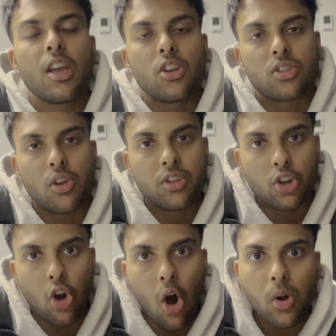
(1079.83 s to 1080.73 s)
So the
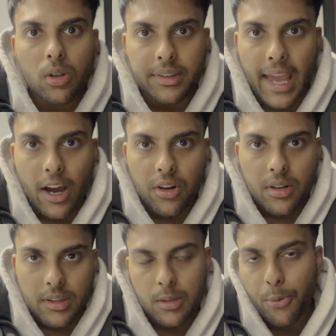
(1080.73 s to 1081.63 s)
goal
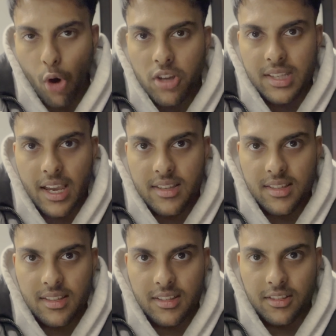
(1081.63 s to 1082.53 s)
now, the
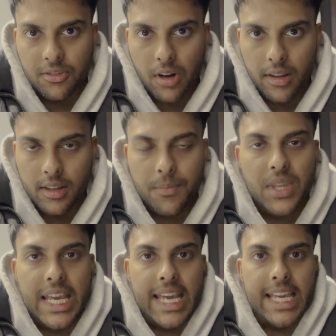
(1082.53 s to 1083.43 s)
process rather,
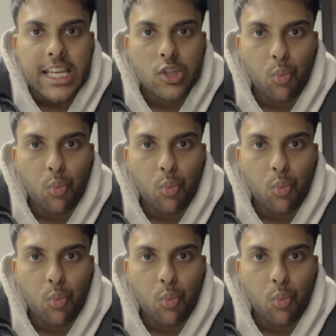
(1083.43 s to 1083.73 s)
is